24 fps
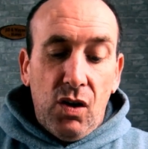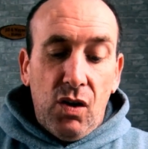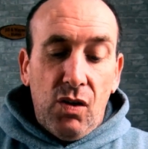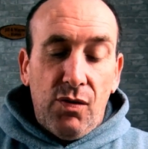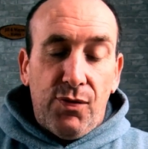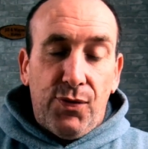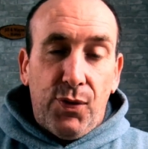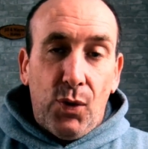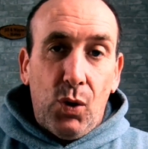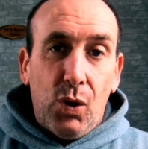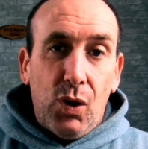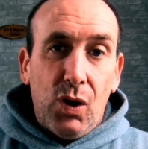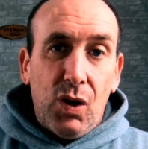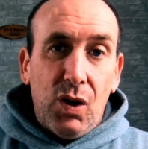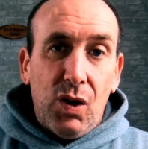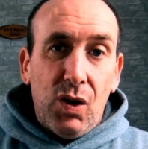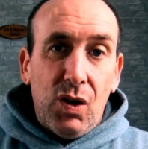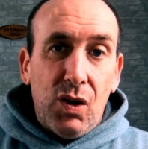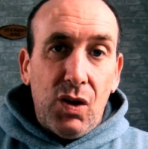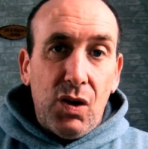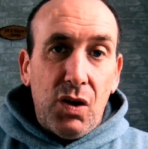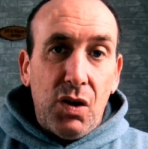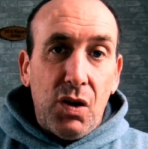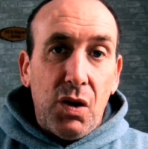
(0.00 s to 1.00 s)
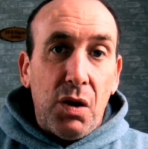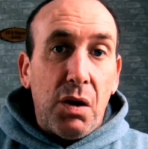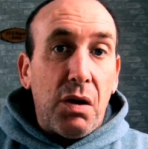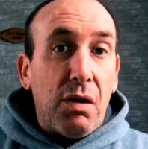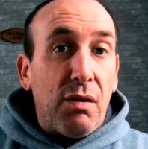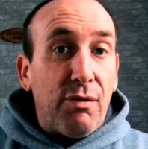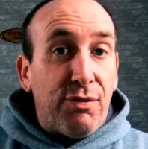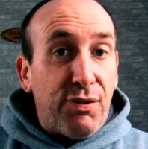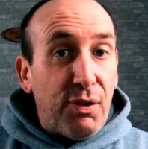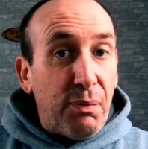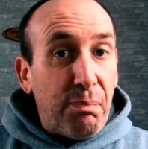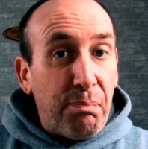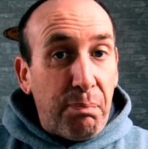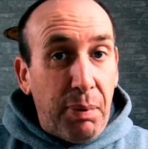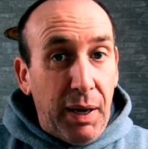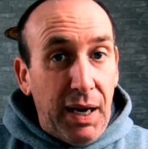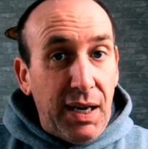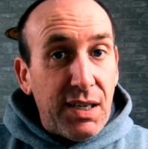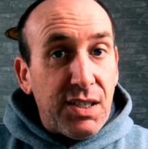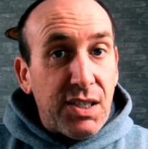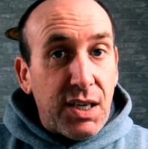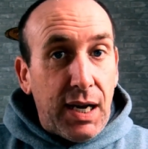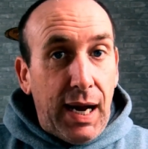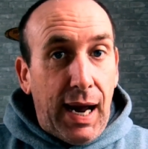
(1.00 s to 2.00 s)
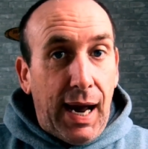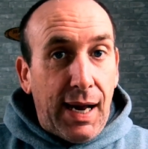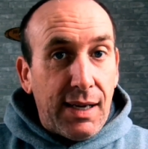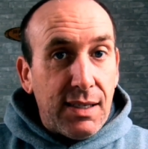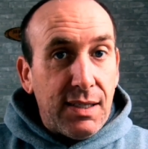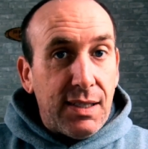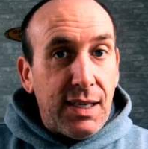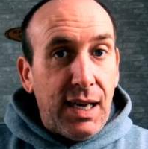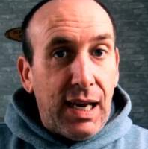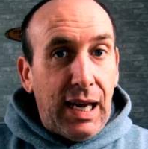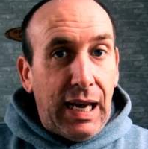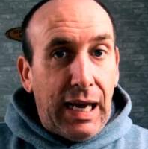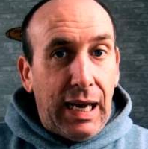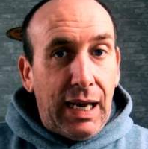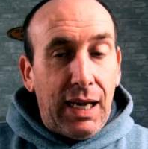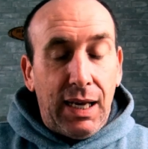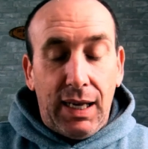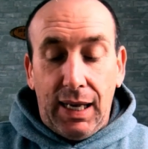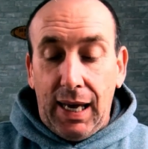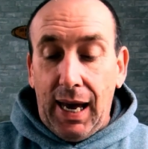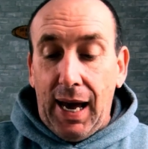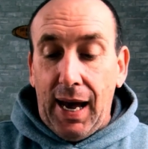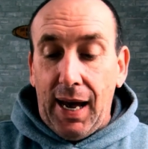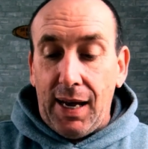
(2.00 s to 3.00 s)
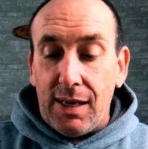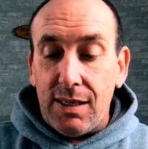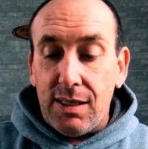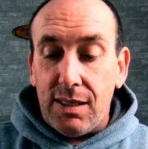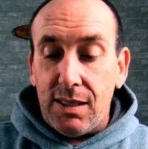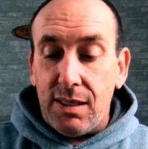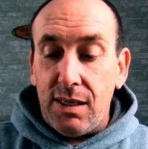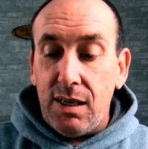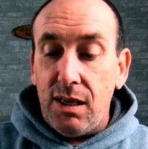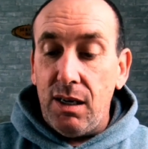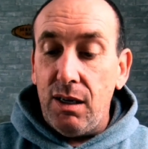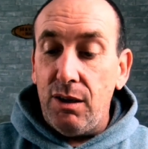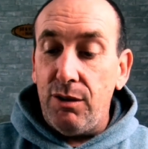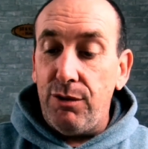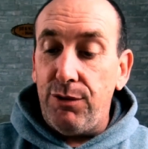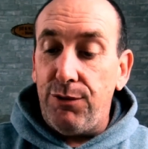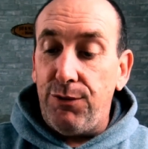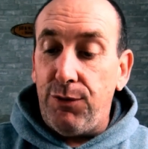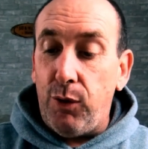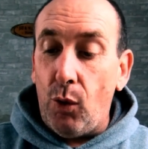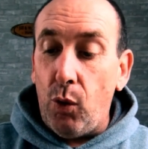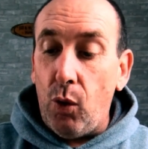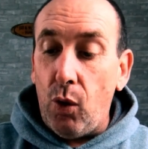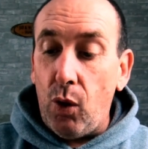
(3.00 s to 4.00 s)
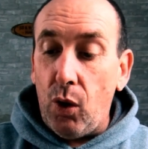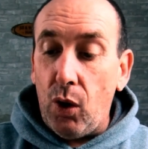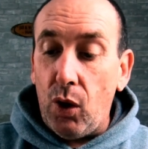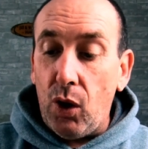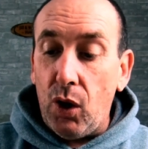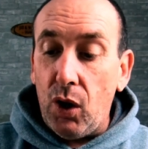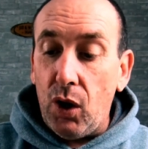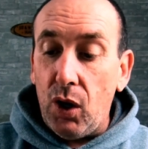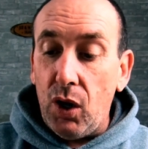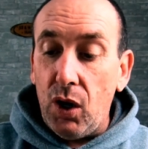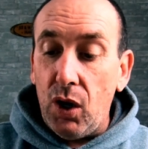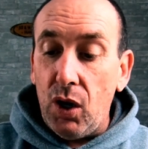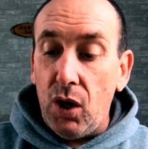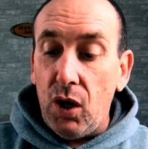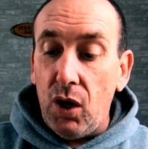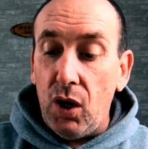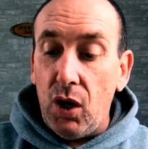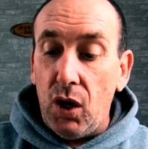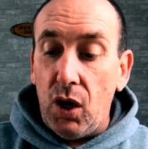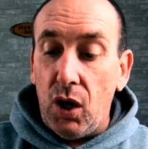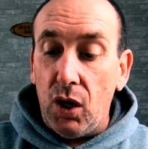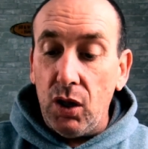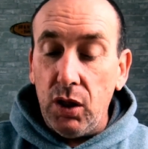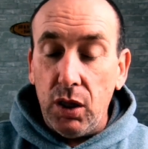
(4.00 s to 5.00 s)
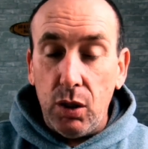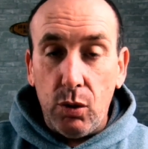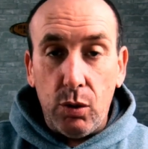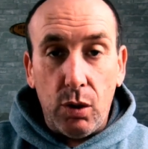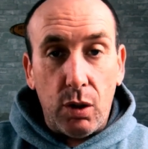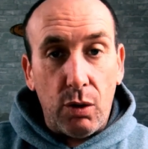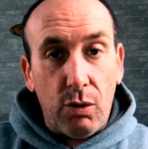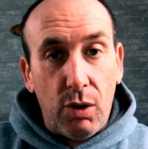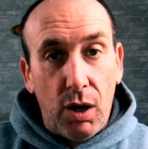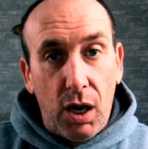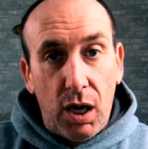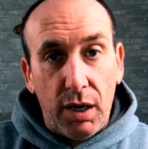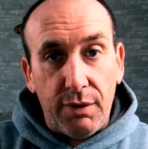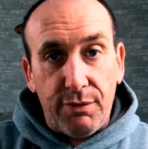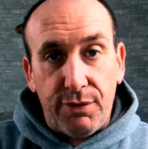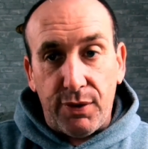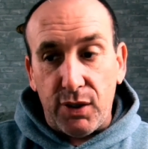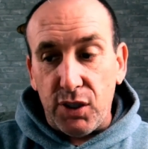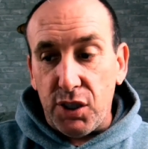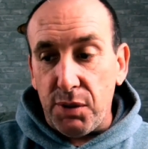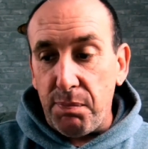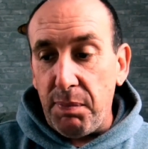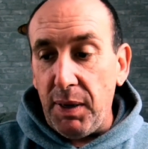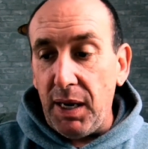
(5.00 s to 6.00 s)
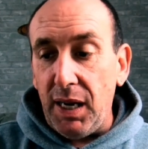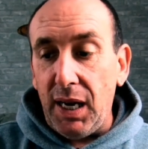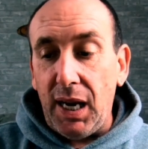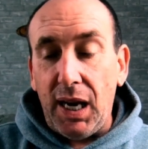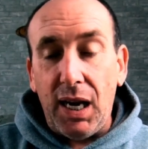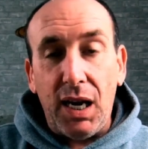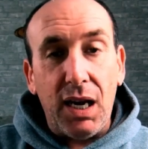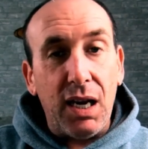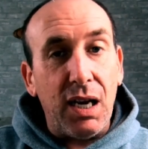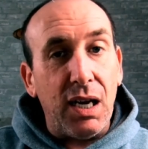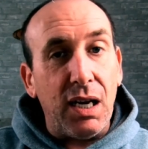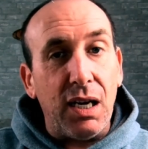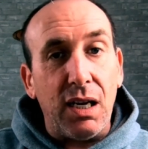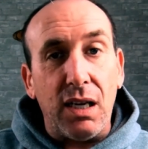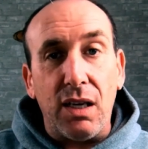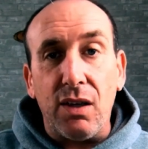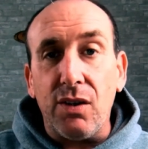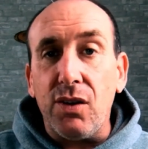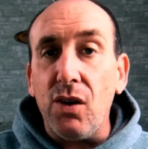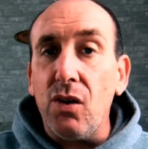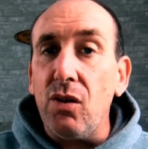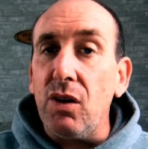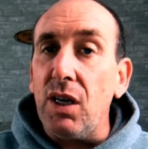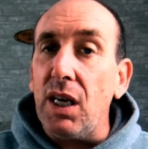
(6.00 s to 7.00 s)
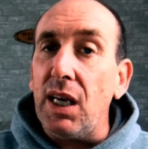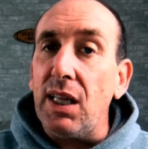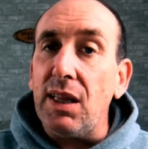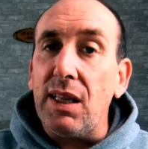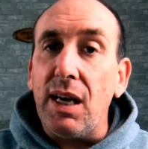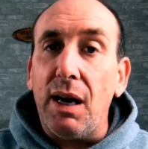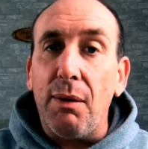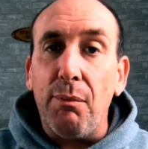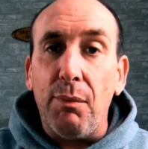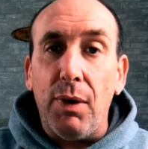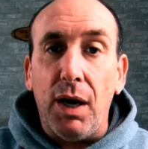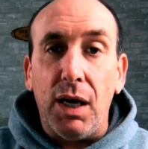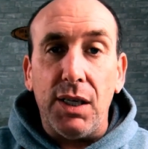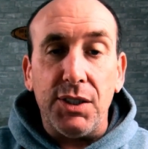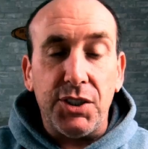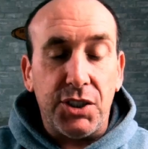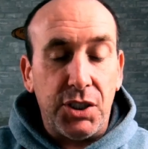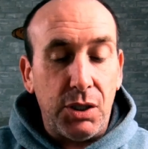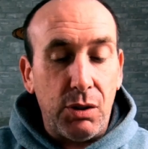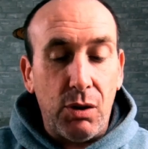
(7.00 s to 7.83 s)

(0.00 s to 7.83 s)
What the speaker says: For beach casting, yes. For a lure rod for spinning, you don't need that much.